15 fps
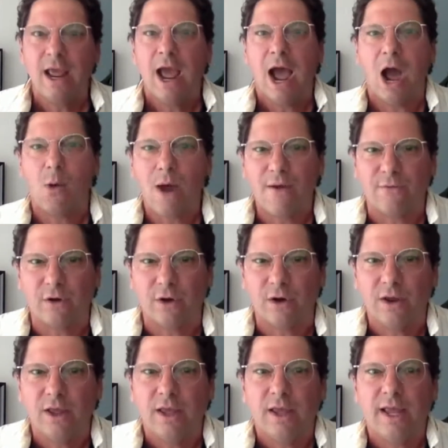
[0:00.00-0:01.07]
However,
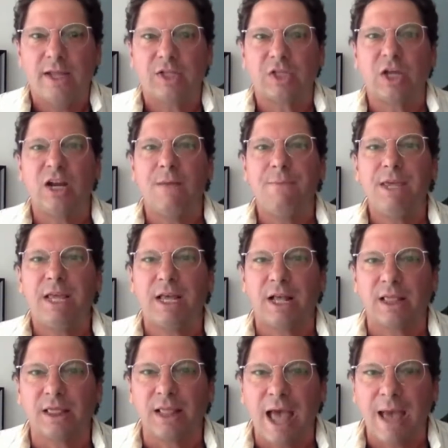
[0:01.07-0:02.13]
it's going to be
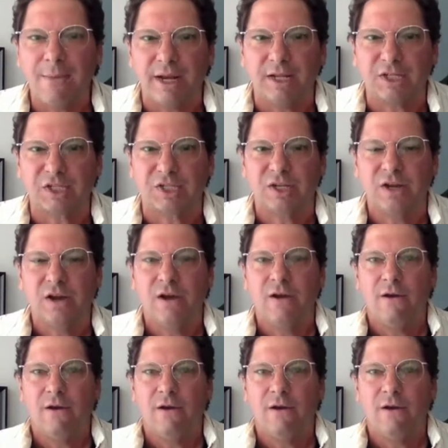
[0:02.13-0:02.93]
calamitous